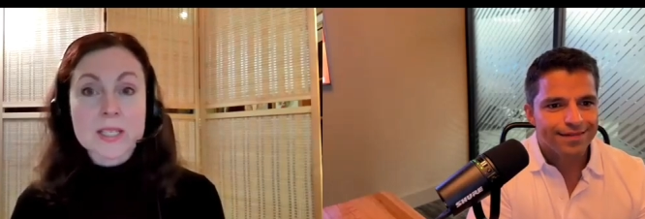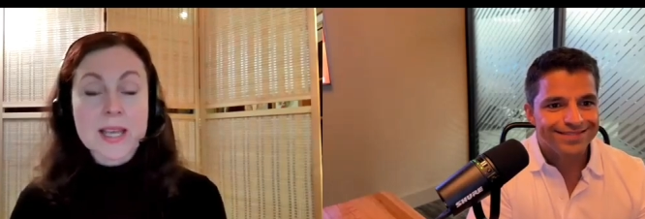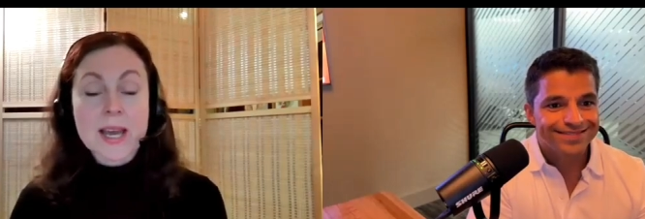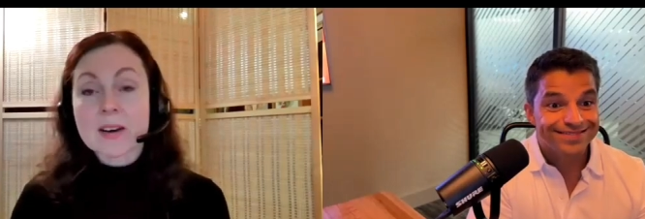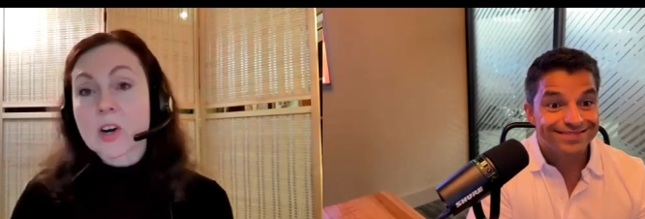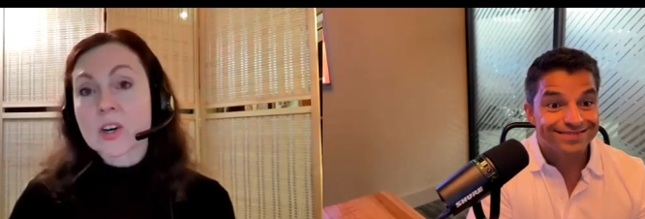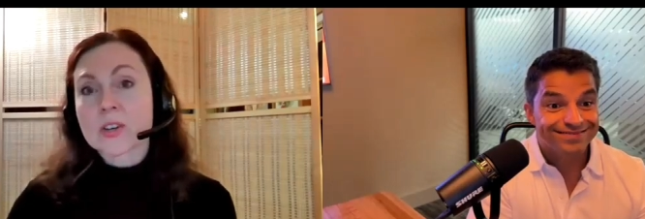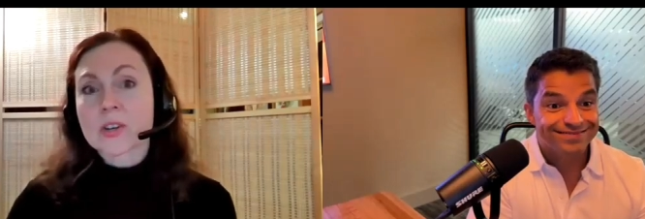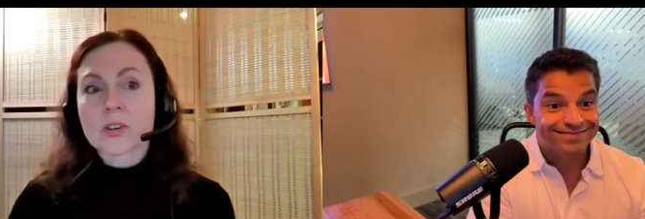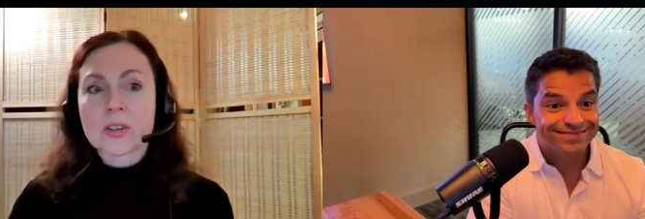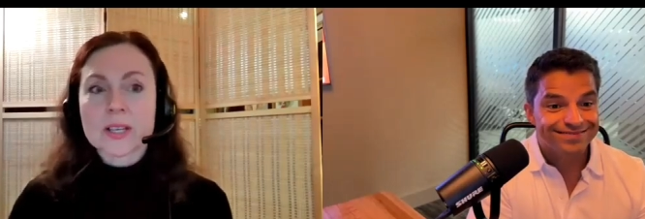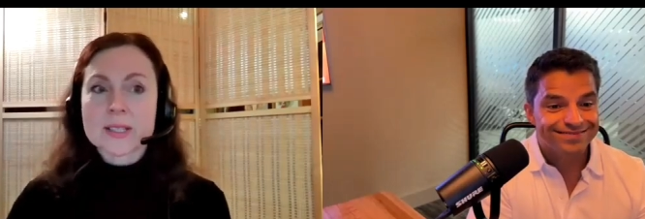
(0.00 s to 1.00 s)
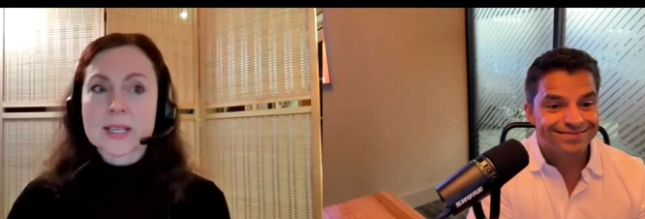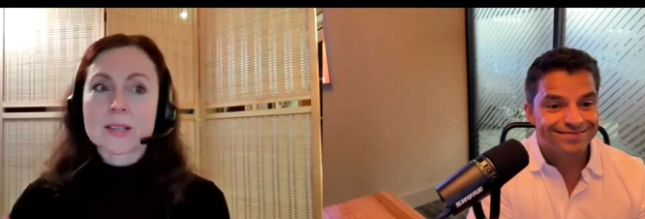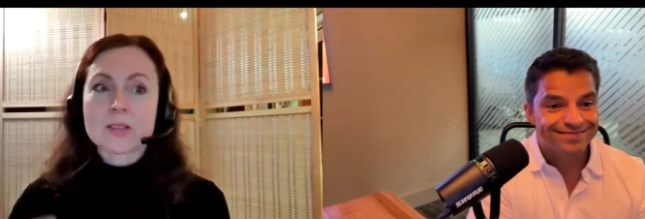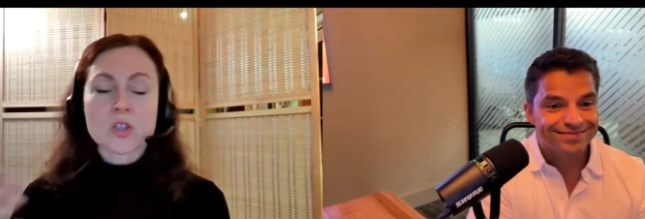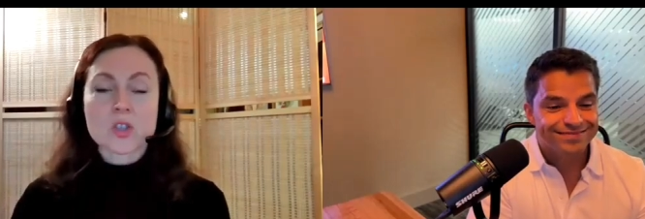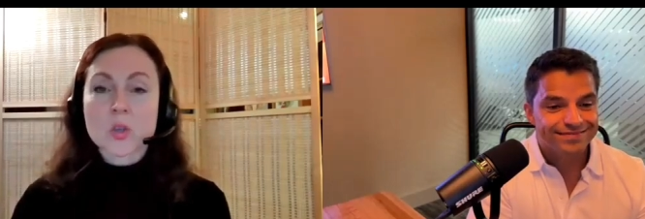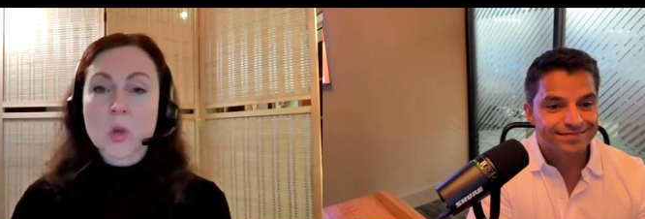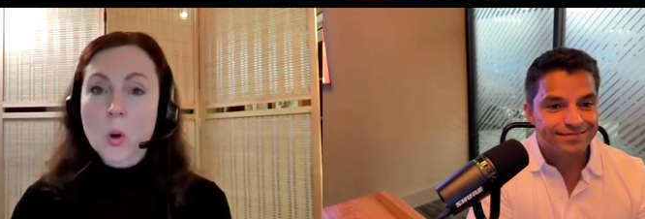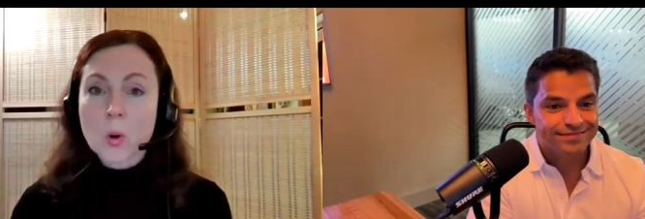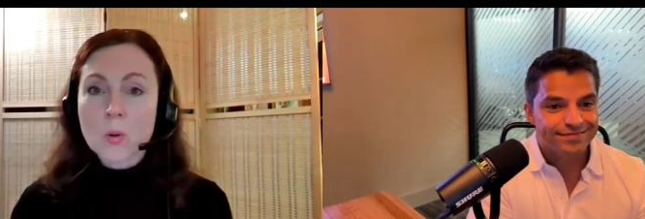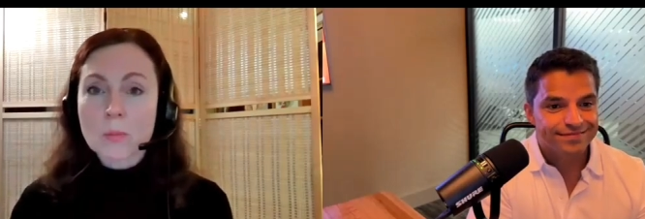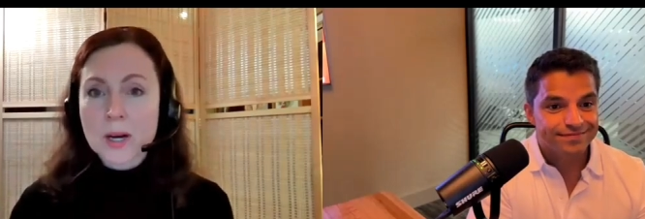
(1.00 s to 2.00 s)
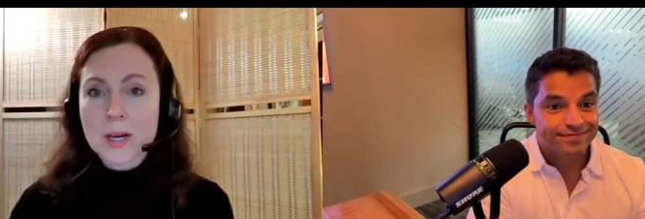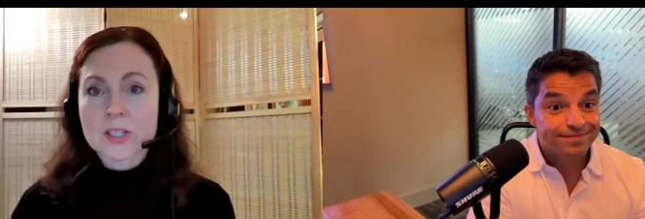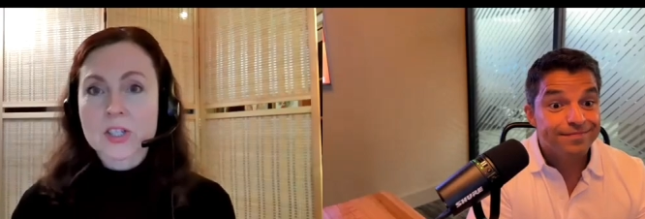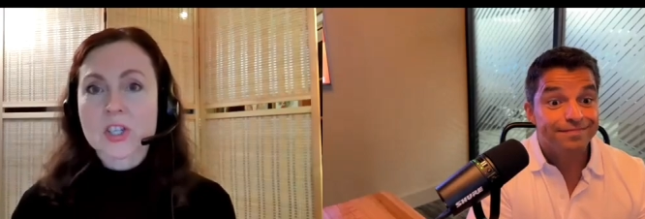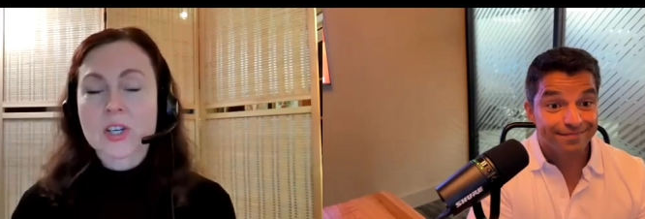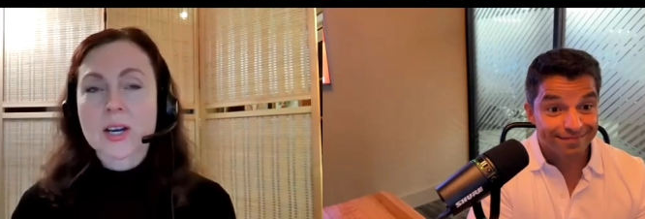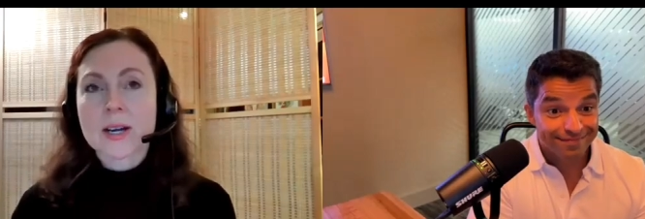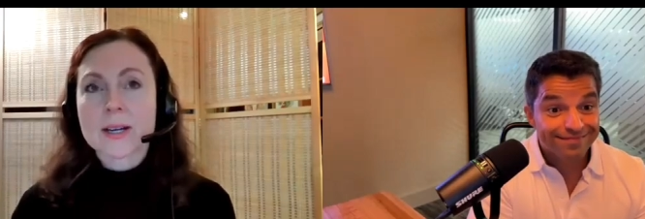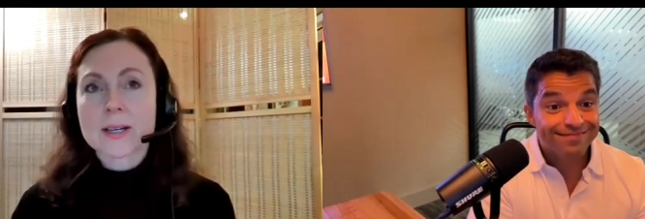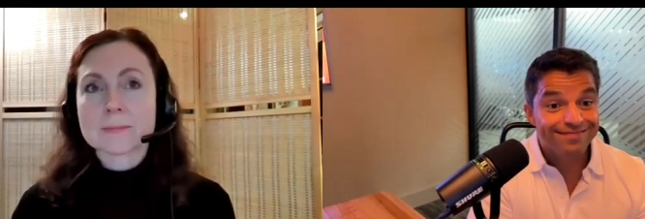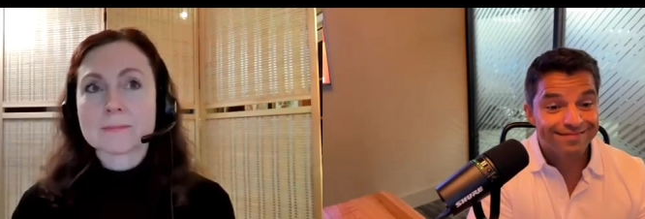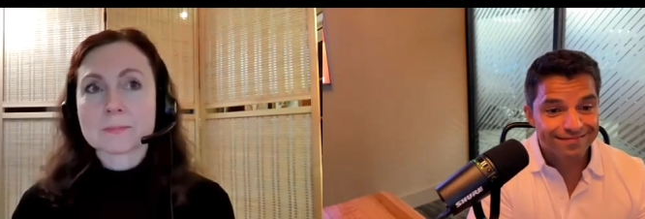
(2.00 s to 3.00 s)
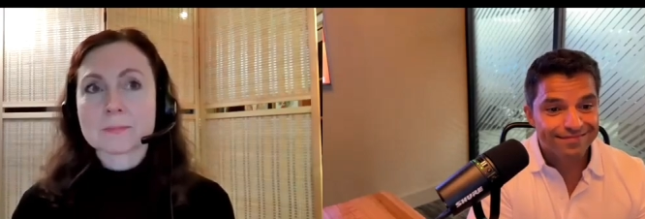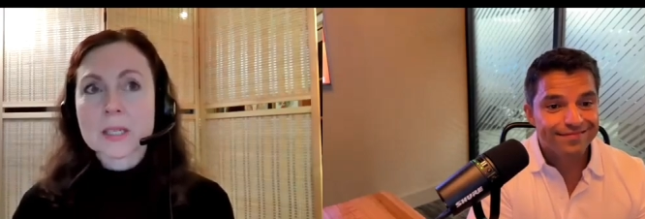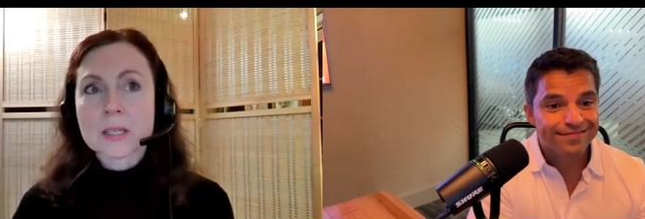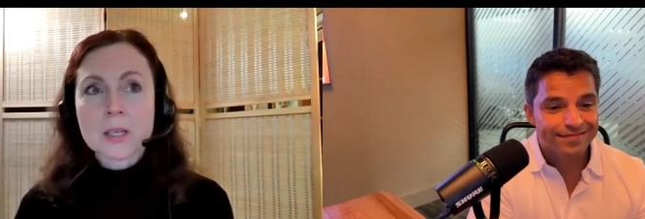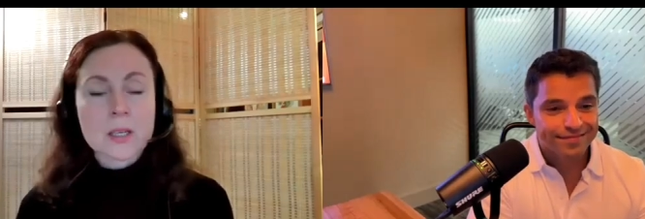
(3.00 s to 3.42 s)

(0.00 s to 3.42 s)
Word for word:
Speaker 1: That article has had so much, um, mm-hmm.